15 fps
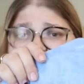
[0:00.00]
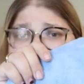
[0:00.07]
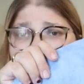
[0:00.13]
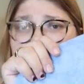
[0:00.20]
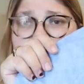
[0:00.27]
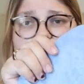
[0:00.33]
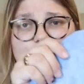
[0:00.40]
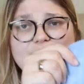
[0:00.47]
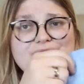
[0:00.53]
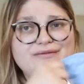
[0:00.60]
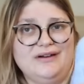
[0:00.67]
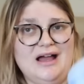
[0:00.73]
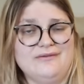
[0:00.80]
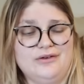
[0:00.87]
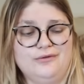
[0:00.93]
list around
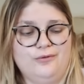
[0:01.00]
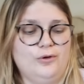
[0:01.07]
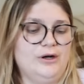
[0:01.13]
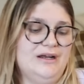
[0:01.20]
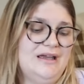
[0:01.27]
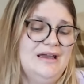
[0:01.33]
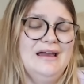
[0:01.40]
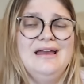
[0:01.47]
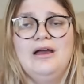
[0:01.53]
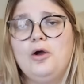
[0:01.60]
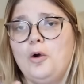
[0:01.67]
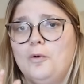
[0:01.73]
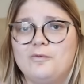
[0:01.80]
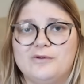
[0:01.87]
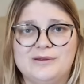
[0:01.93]
35 or 40,
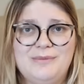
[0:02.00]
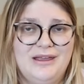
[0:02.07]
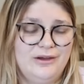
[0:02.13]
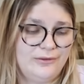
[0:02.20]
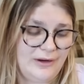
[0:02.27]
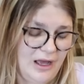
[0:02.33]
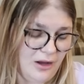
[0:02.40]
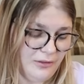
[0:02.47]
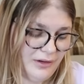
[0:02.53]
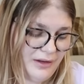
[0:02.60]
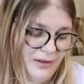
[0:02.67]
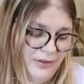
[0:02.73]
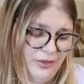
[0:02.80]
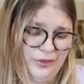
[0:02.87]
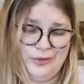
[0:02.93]
hopefully make around
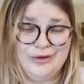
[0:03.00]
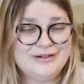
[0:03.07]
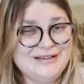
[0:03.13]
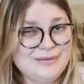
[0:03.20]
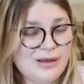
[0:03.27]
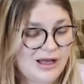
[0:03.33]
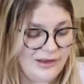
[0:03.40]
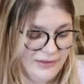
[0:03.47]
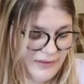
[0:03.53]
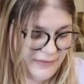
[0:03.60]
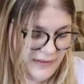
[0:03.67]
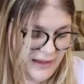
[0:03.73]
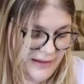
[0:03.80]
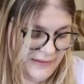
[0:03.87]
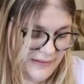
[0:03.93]
30 bucks
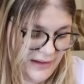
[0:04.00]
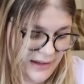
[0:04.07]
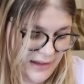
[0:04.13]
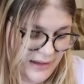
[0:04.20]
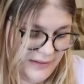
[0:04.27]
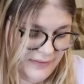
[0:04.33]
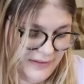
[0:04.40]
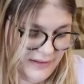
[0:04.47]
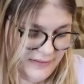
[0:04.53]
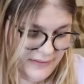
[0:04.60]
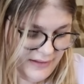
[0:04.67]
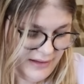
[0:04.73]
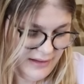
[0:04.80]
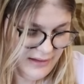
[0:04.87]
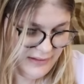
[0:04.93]
on this. This
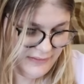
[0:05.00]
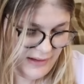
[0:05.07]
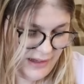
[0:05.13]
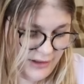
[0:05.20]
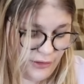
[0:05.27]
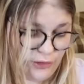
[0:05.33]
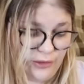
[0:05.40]
is a